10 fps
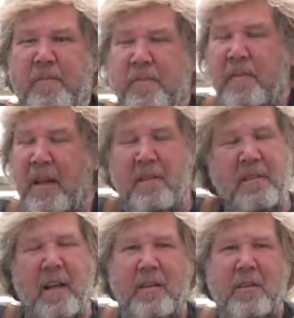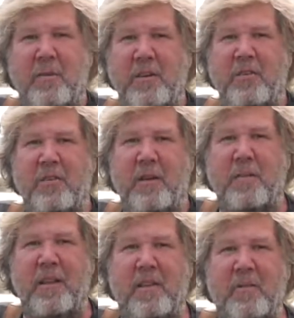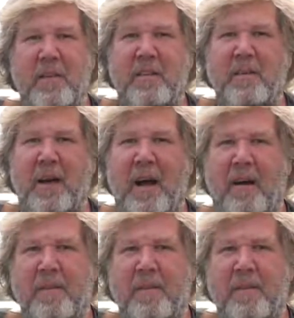that's the Windstrip, and that's what it's about.